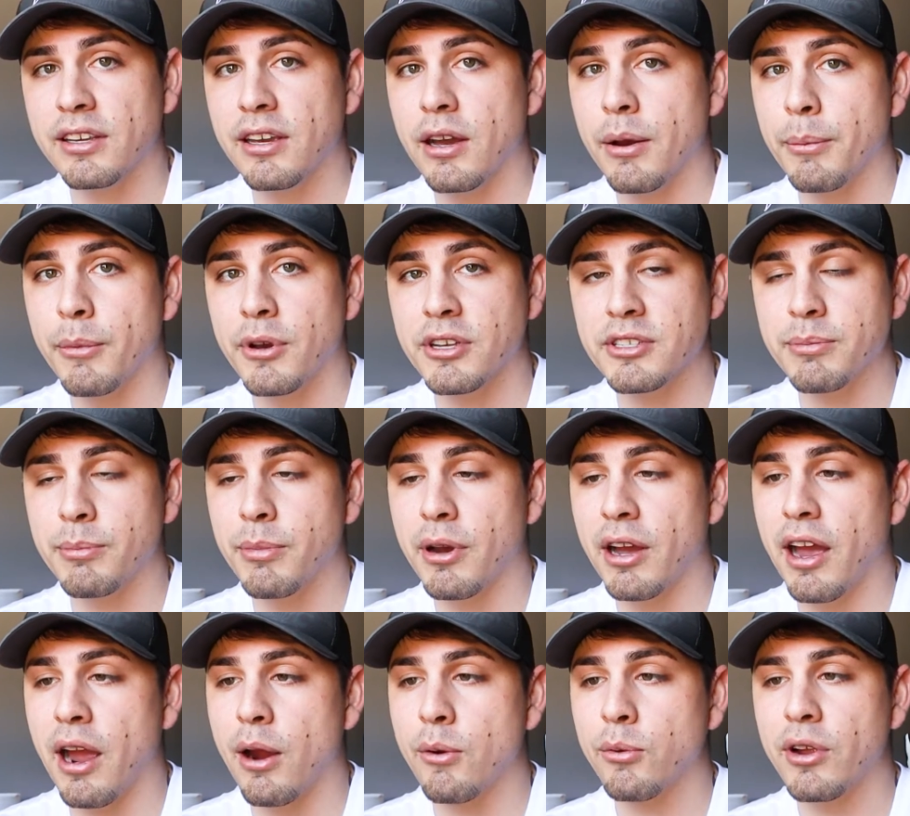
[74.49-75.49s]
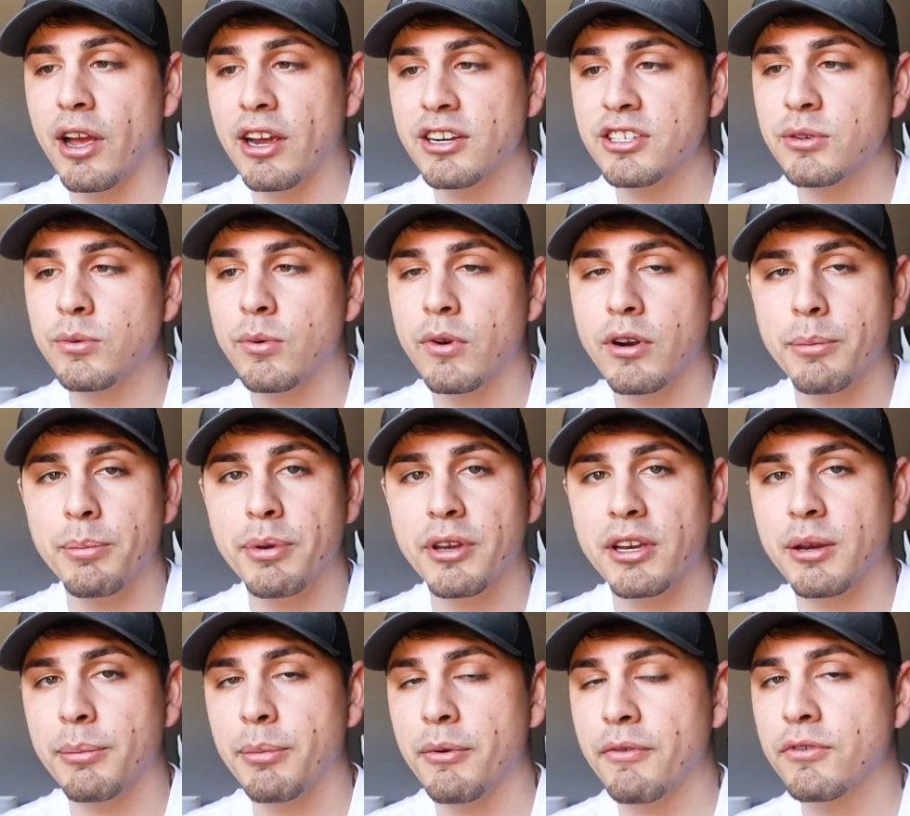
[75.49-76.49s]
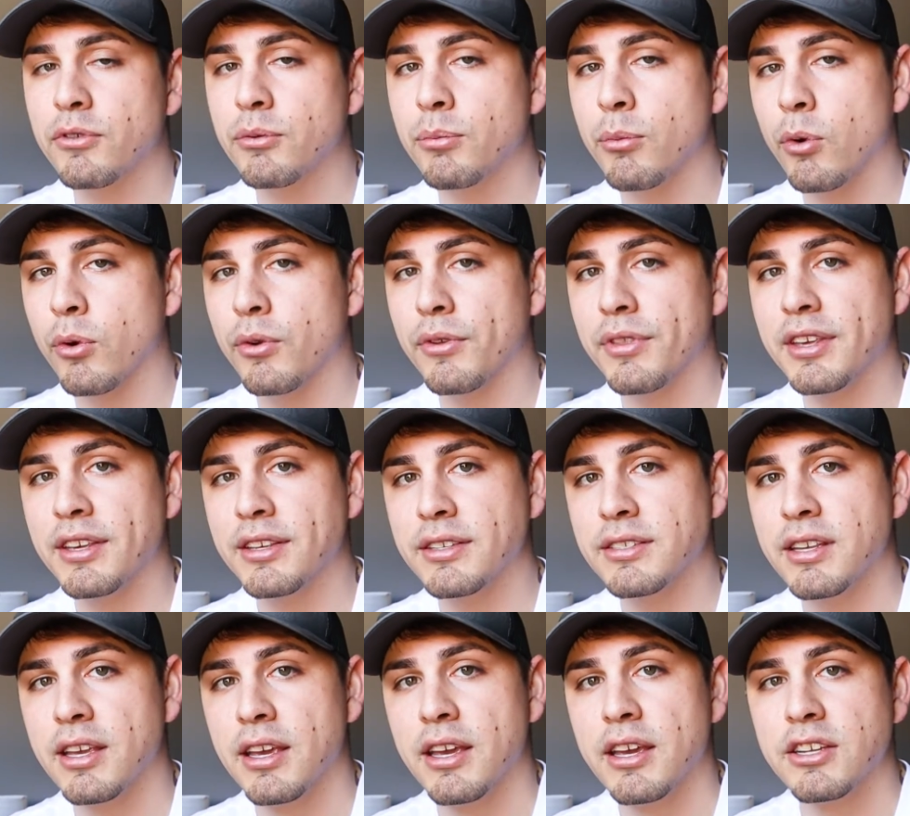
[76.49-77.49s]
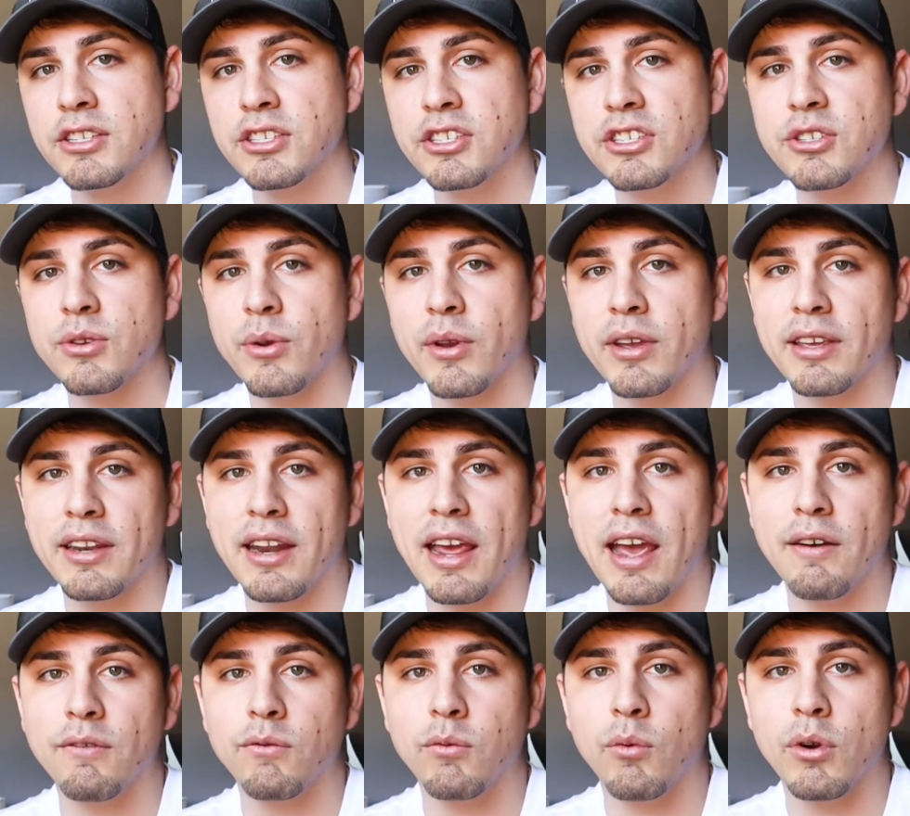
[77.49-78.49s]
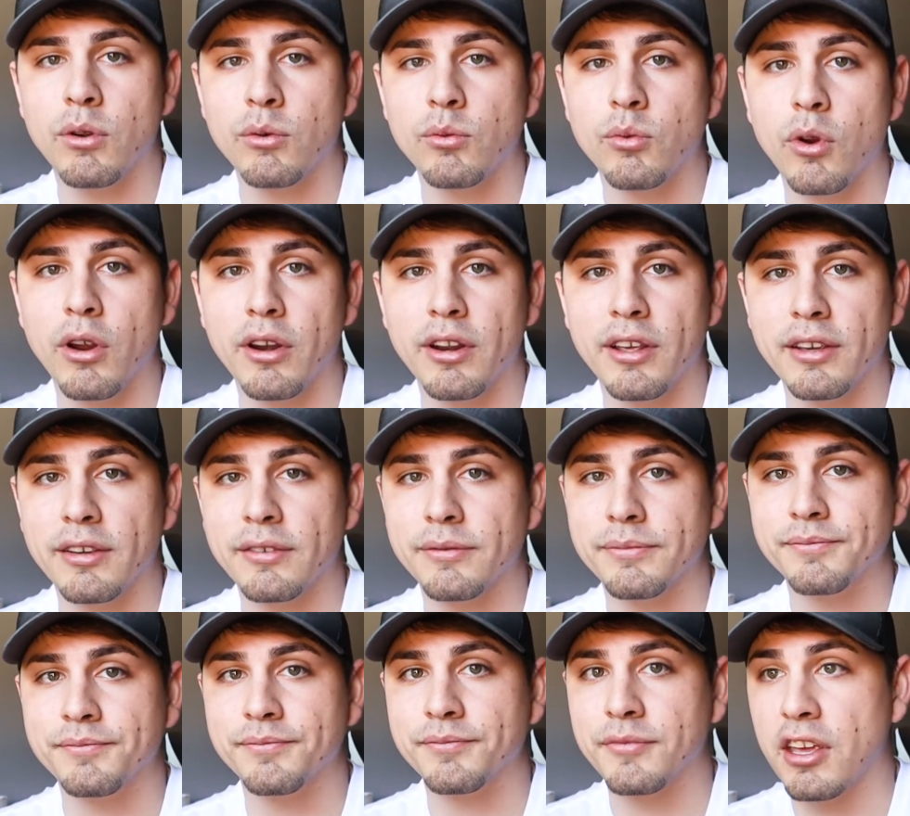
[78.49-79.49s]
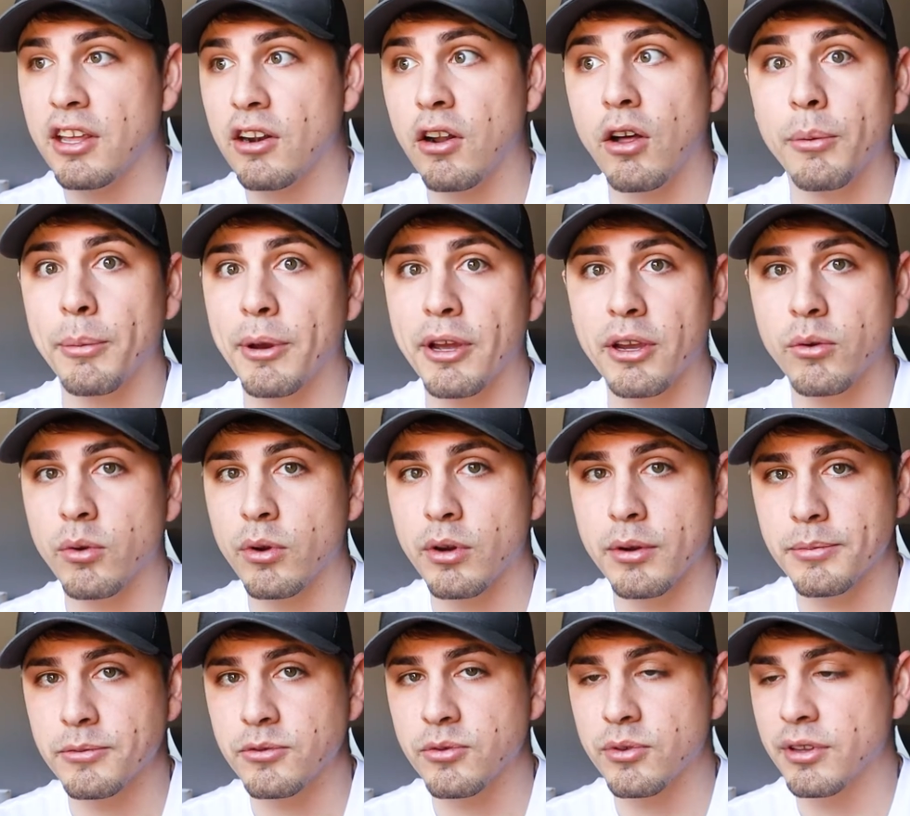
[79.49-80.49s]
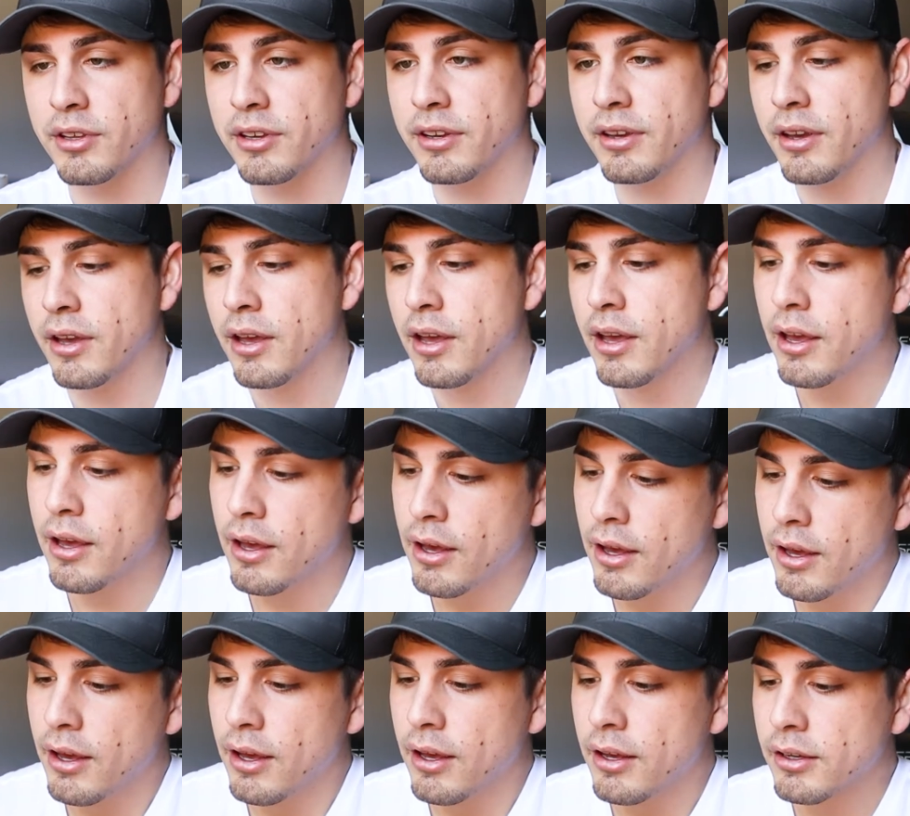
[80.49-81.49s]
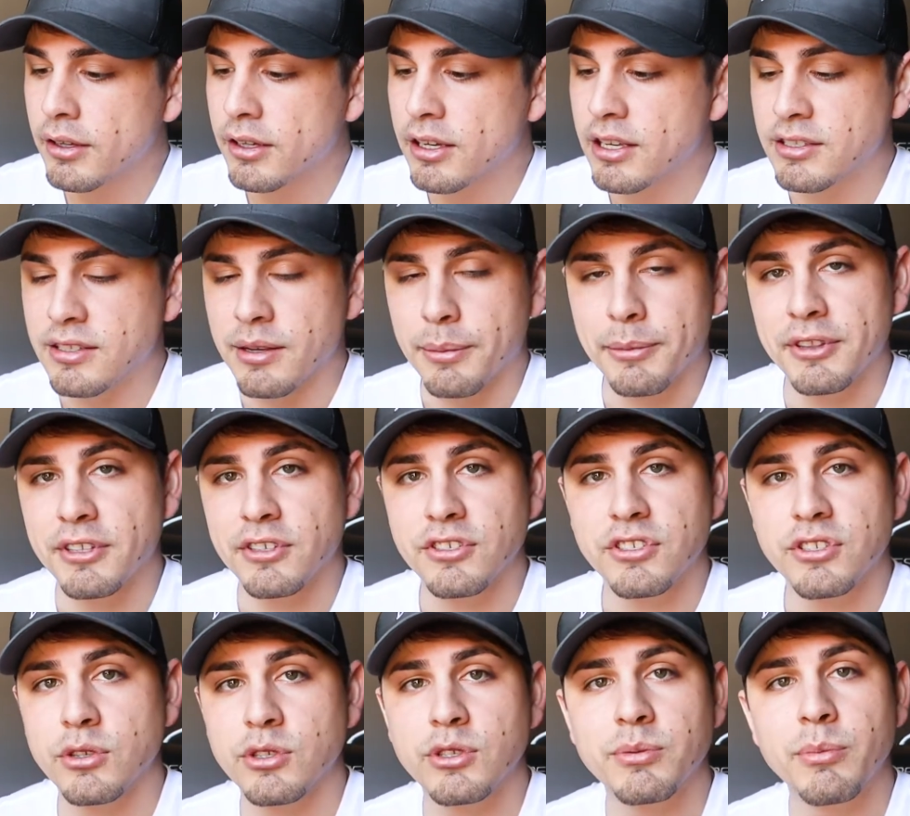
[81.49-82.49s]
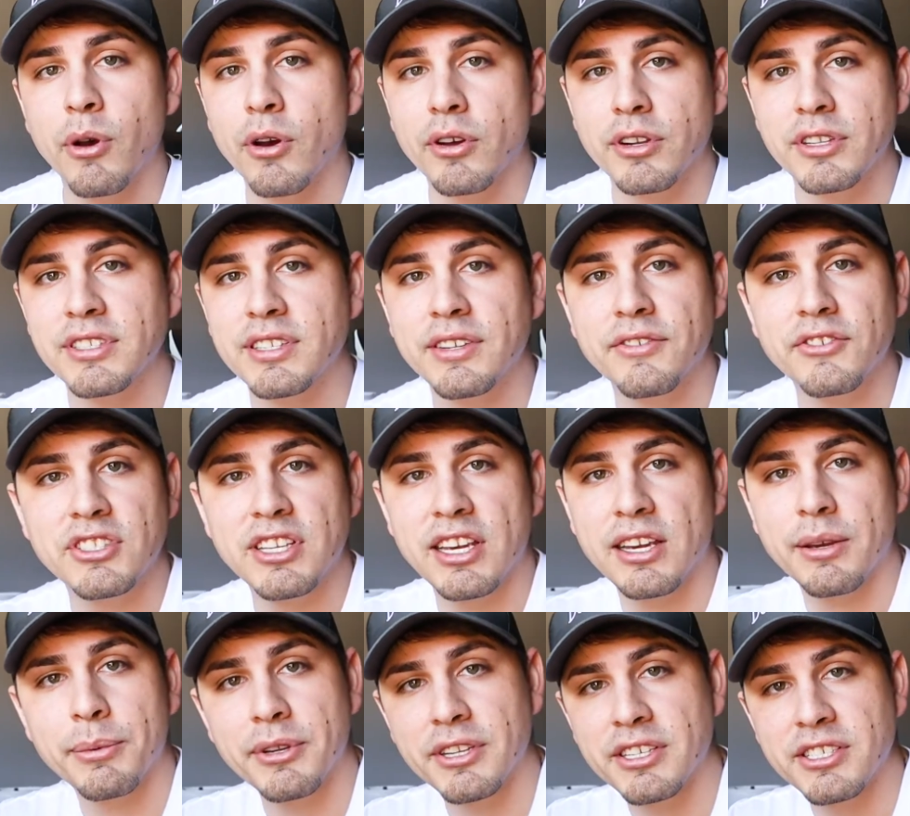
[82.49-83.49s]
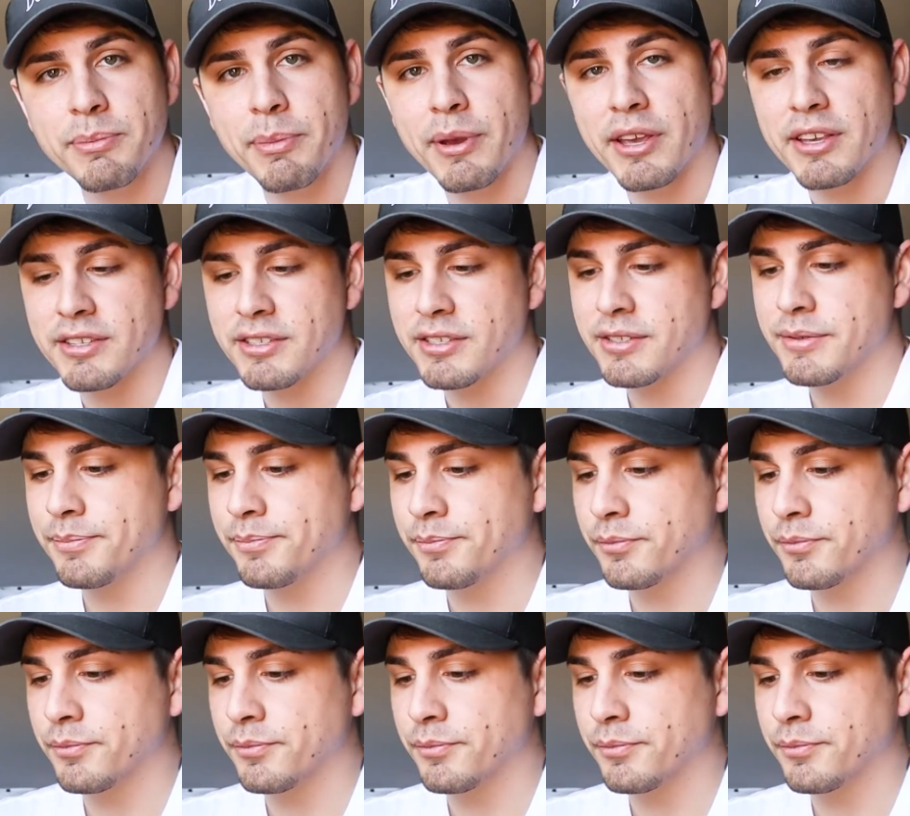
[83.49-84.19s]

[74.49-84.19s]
a must buy. I actually want to pick up a few more of these just so I can have one running in all my aquariums, really, because I mean they're so small, it doesn't even take up any space.